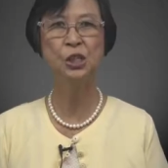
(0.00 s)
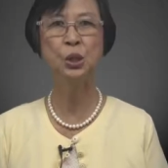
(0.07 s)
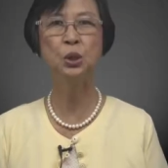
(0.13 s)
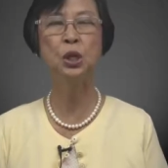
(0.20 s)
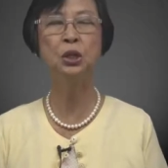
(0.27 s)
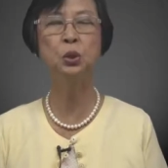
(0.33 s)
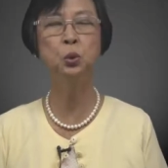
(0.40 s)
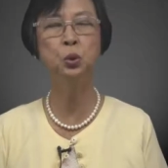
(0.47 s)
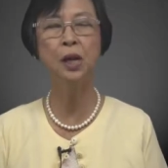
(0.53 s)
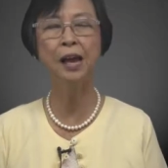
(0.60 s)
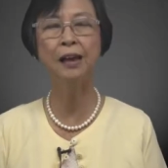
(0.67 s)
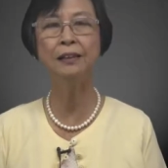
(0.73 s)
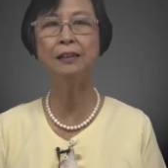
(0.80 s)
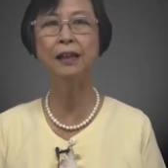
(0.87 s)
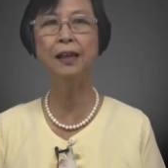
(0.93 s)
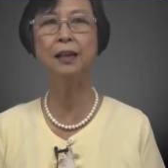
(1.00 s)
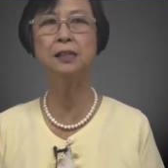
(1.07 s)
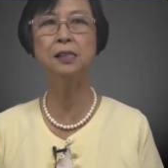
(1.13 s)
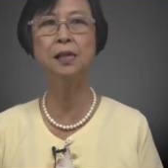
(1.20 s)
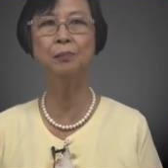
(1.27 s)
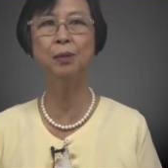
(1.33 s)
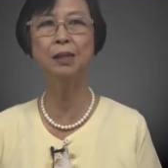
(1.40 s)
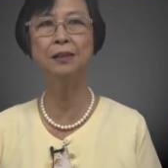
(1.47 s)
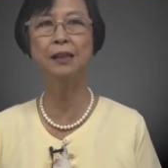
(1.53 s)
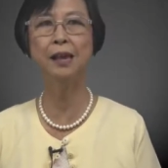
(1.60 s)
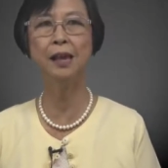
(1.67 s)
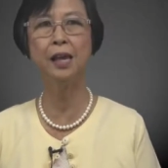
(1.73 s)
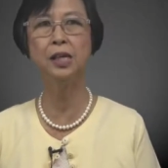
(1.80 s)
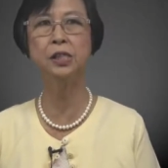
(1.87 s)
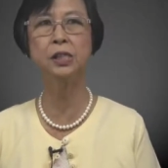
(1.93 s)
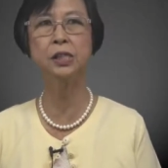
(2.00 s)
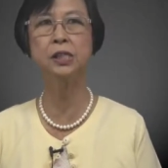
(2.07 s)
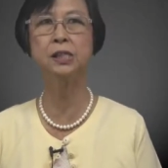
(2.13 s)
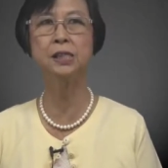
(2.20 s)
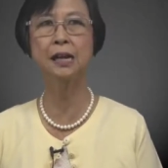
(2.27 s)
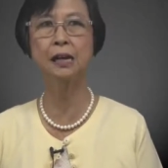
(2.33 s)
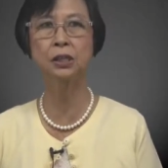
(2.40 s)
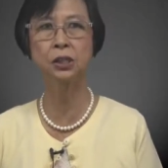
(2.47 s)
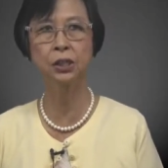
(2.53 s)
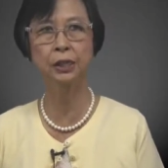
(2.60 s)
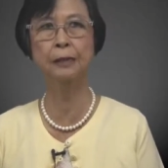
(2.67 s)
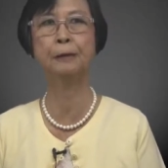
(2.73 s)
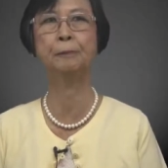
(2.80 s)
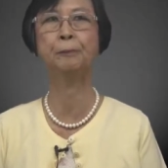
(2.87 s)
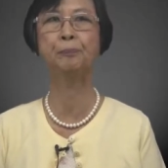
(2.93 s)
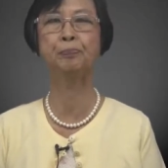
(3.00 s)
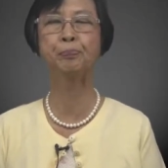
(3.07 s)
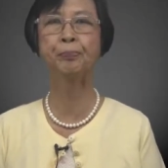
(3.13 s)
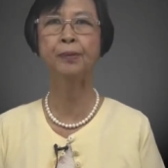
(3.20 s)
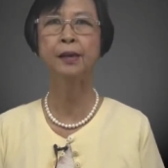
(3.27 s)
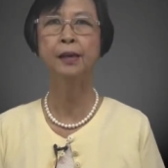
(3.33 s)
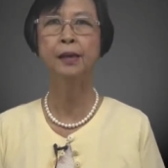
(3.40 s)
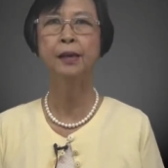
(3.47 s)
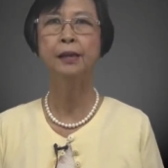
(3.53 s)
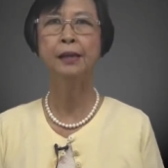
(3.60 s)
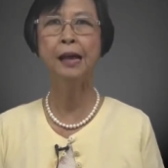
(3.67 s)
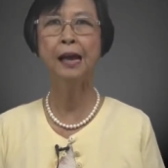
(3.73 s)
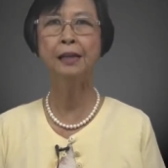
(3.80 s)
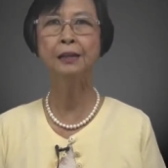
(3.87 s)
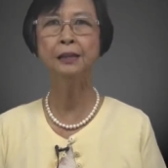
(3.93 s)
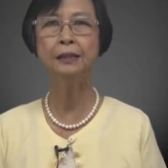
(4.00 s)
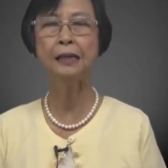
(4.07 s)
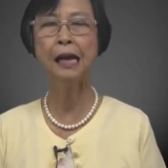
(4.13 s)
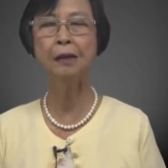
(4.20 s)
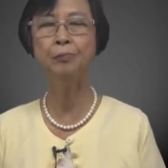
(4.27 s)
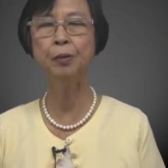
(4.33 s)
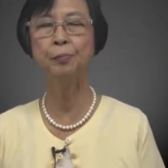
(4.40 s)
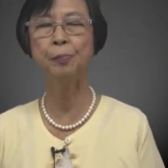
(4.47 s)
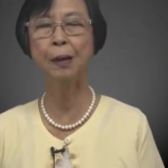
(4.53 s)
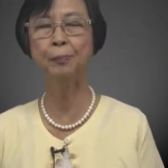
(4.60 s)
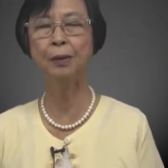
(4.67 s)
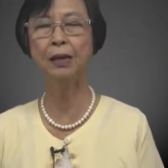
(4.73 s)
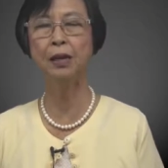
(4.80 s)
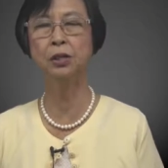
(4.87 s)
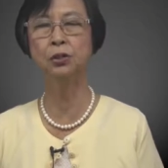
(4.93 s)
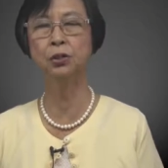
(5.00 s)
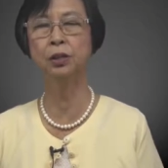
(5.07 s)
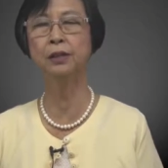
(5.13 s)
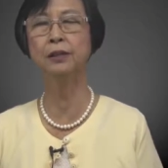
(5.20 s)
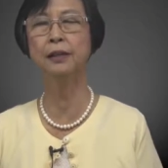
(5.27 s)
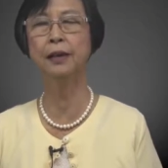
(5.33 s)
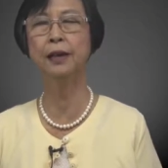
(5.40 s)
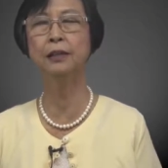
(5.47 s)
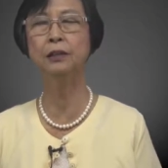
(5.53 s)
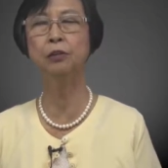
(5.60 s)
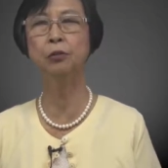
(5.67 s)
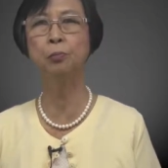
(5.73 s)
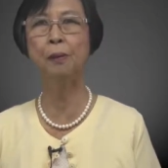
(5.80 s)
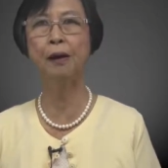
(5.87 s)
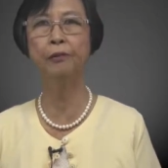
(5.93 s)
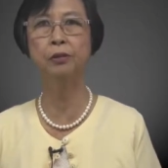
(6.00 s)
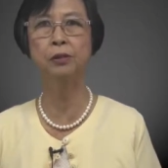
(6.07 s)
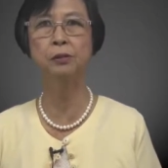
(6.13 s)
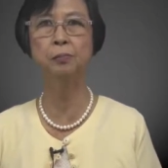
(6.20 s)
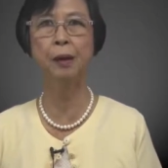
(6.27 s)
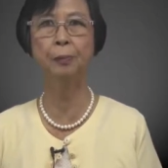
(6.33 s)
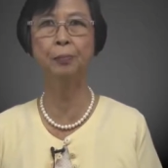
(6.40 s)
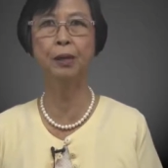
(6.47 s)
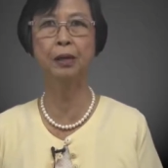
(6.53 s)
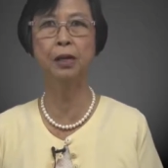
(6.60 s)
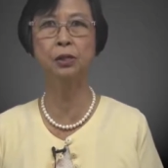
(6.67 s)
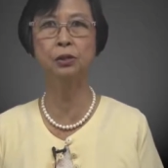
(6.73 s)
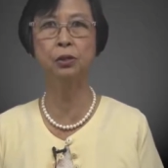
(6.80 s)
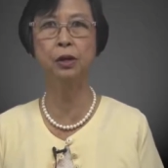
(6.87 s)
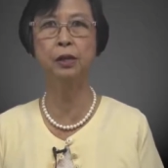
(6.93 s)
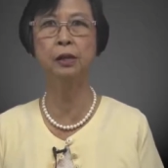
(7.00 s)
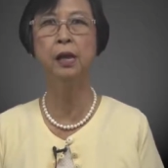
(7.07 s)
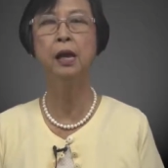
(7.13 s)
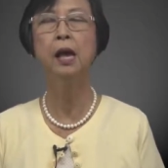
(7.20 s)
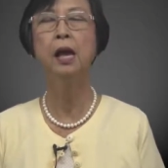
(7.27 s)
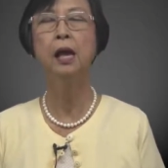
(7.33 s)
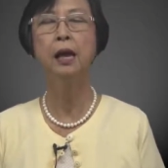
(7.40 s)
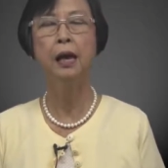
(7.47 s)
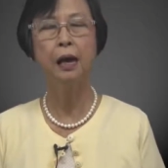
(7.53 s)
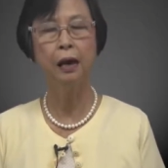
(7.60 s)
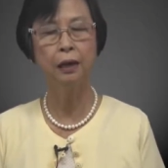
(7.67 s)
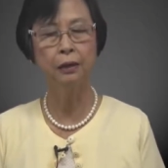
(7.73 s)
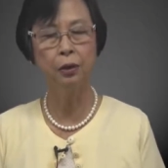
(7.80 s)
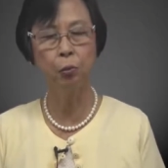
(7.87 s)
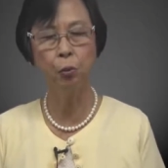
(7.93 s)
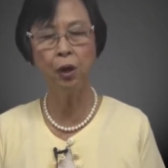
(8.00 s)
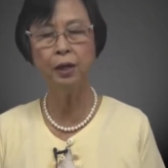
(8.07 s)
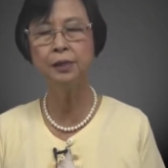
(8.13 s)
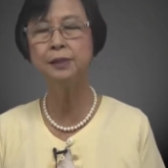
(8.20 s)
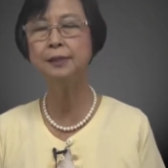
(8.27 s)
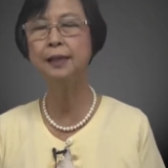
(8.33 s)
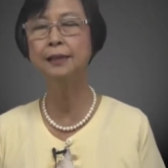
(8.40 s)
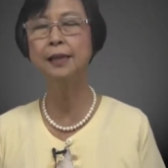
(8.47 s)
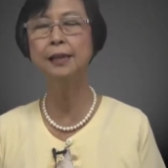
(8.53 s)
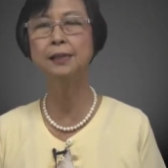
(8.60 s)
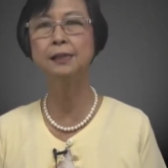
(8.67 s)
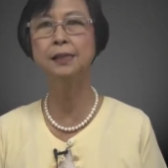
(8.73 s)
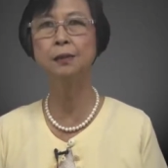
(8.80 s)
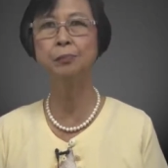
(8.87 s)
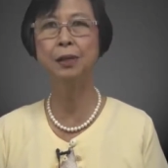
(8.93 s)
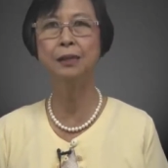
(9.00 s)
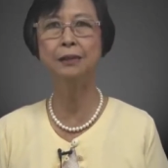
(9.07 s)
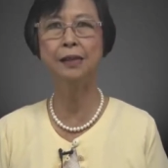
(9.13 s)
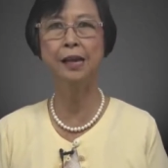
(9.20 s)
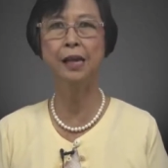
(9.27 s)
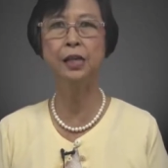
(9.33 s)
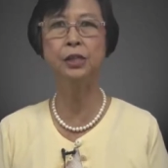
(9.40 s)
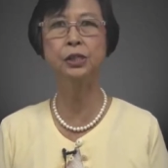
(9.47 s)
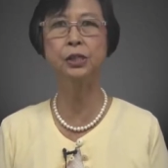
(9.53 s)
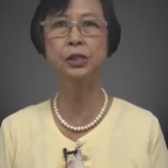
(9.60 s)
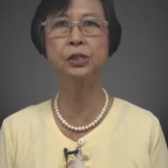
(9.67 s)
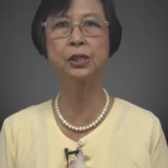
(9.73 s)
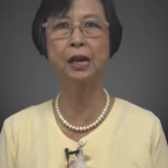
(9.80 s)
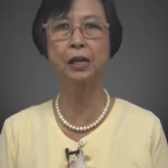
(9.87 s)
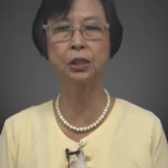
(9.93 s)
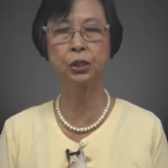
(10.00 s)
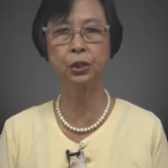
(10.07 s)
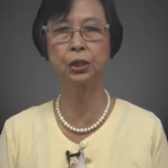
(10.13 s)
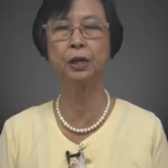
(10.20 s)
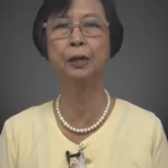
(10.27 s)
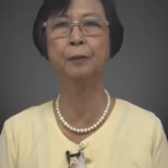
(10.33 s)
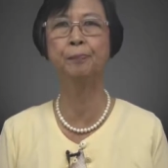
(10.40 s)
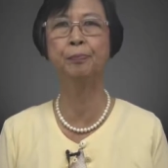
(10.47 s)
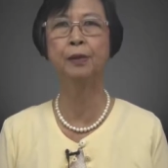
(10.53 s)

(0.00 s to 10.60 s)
So they do not exhibit age structure. The other type of population, the heteroparous population, are the ones that exhibit age structure.